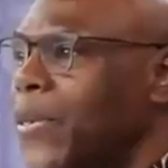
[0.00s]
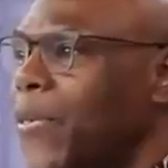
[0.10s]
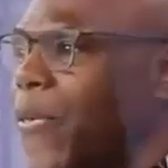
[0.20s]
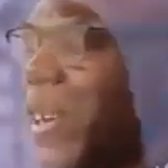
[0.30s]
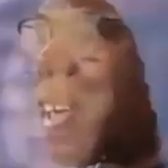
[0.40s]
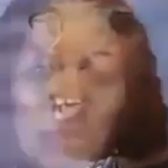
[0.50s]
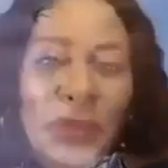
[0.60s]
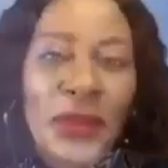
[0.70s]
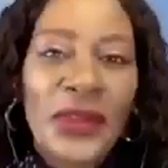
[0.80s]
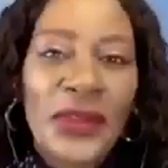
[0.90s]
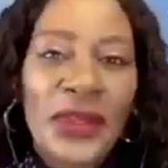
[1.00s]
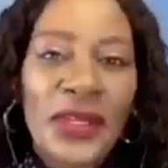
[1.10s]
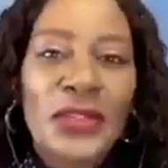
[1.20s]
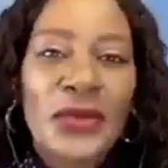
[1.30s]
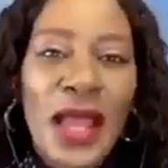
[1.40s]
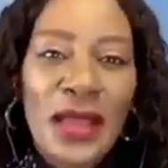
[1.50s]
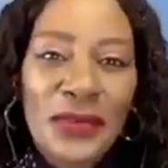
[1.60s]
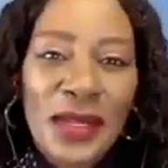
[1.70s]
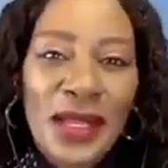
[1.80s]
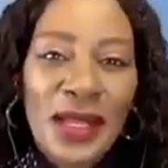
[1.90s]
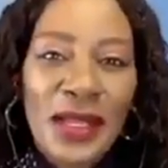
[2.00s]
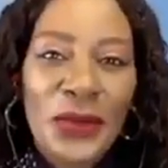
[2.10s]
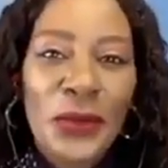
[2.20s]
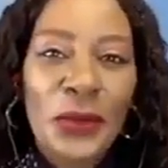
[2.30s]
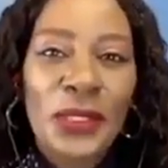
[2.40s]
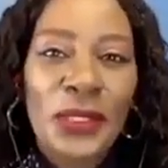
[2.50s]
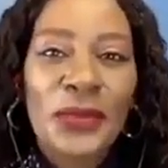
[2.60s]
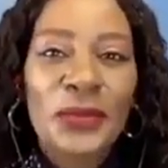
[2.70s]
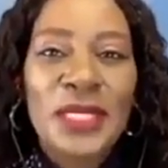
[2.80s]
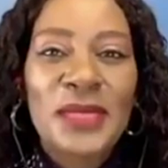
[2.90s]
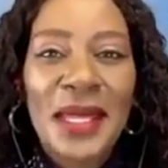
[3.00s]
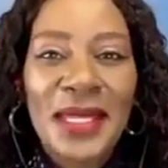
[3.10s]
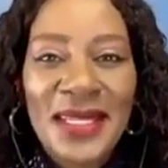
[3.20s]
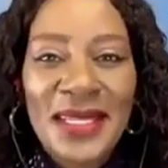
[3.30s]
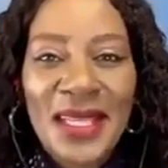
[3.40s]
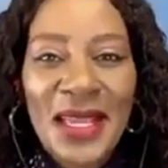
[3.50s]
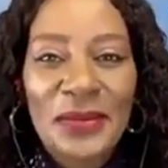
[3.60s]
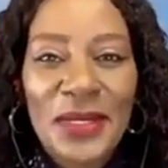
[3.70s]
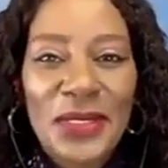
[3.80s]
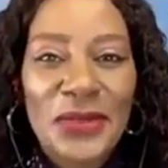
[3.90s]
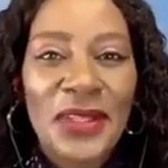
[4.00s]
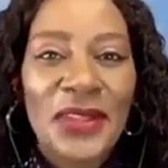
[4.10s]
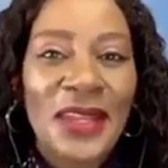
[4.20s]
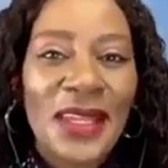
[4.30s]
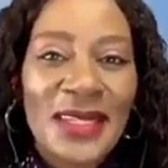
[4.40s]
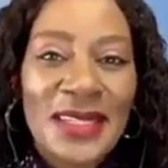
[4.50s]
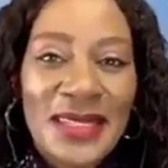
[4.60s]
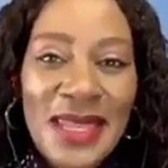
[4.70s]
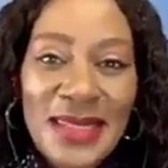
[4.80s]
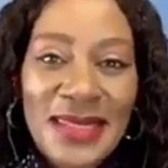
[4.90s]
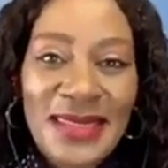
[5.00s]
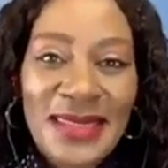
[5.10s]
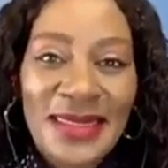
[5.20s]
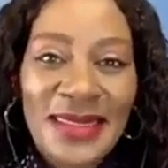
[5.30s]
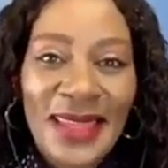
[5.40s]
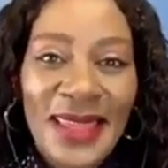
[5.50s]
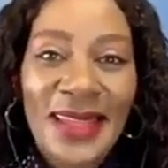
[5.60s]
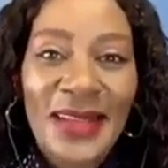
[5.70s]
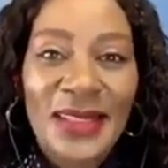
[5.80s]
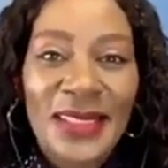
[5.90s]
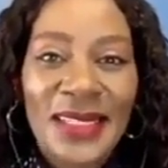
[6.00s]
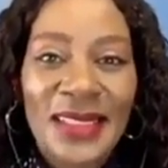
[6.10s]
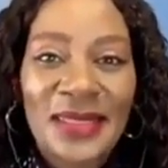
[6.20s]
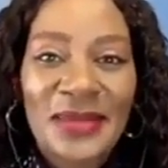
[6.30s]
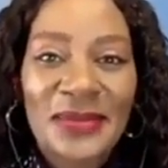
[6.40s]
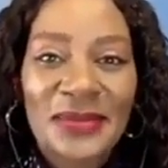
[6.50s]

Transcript: Will you be returning to Africa, or will you be spending time between the United States and the continent?